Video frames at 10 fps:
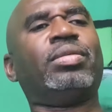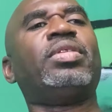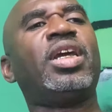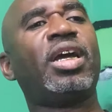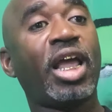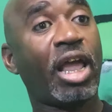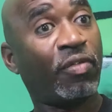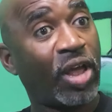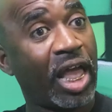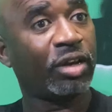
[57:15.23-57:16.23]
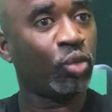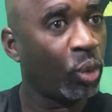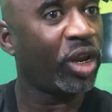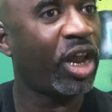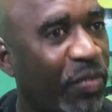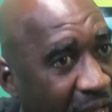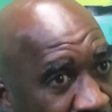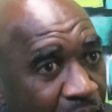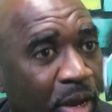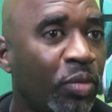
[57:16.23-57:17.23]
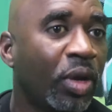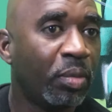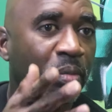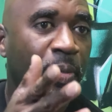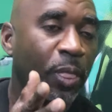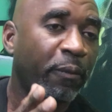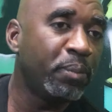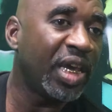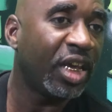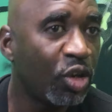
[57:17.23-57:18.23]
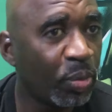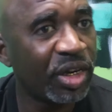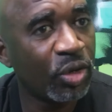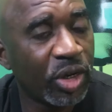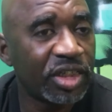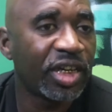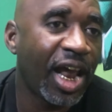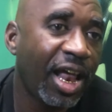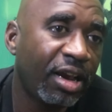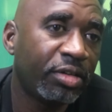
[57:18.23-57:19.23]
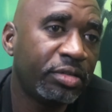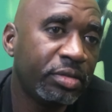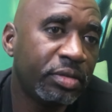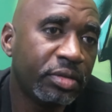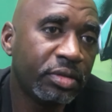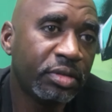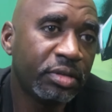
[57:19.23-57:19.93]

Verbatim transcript: Fuck nigga, have I when have I me and you been doing this shit how long?